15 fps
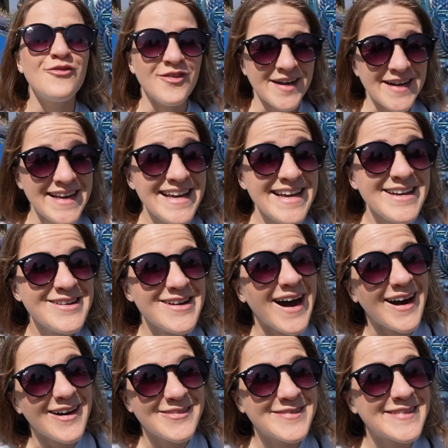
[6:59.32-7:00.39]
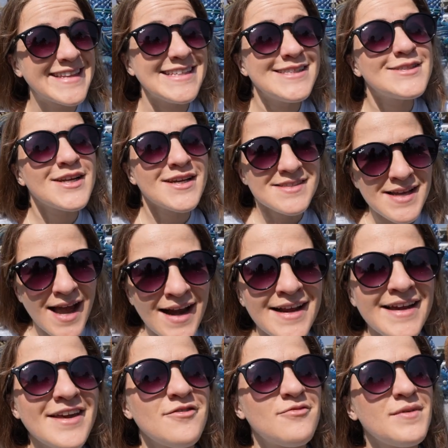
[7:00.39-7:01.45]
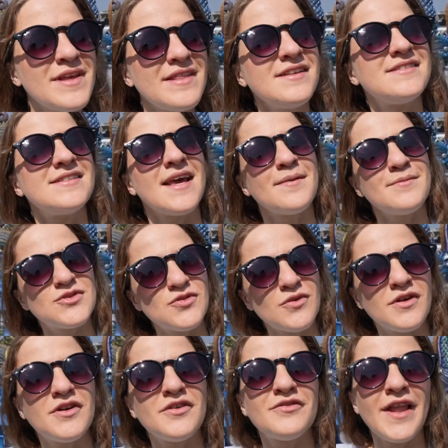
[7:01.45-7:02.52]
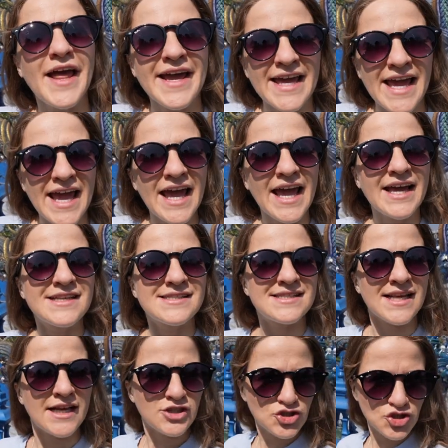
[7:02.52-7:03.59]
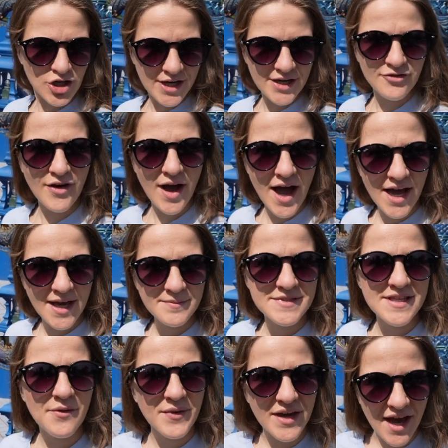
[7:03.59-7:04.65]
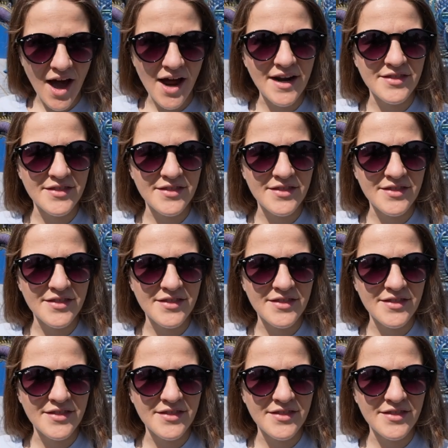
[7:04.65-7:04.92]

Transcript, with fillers: Funny enough, this does kind of give me the same sort of like eccentric vibes that we got